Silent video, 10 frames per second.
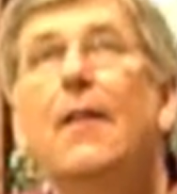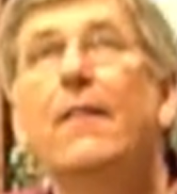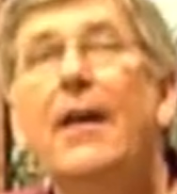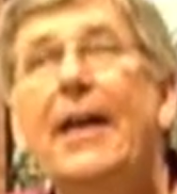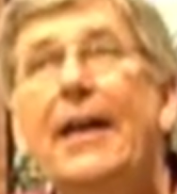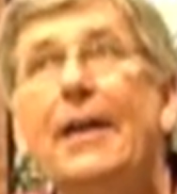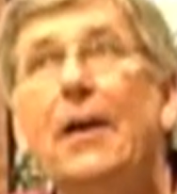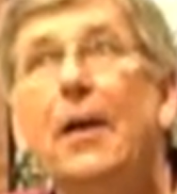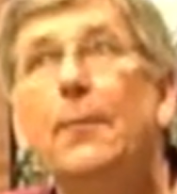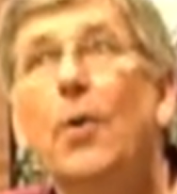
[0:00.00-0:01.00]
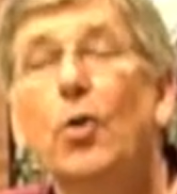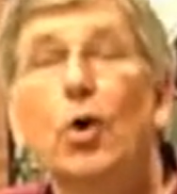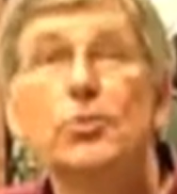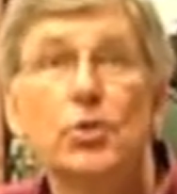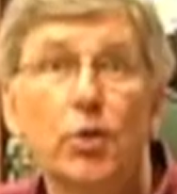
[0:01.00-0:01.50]
they um,
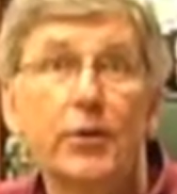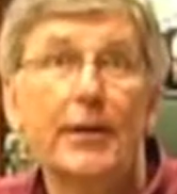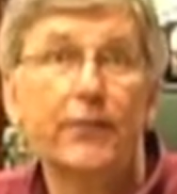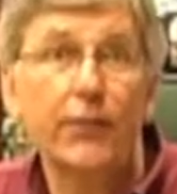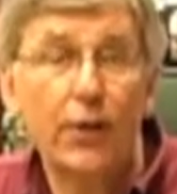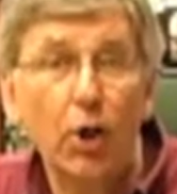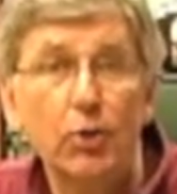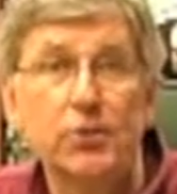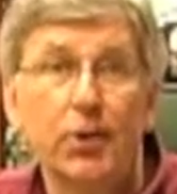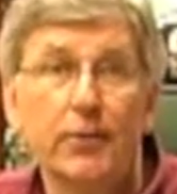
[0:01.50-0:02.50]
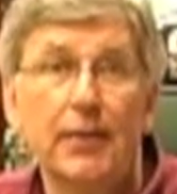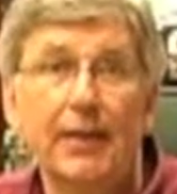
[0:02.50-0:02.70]
are also looking for the Coast Guard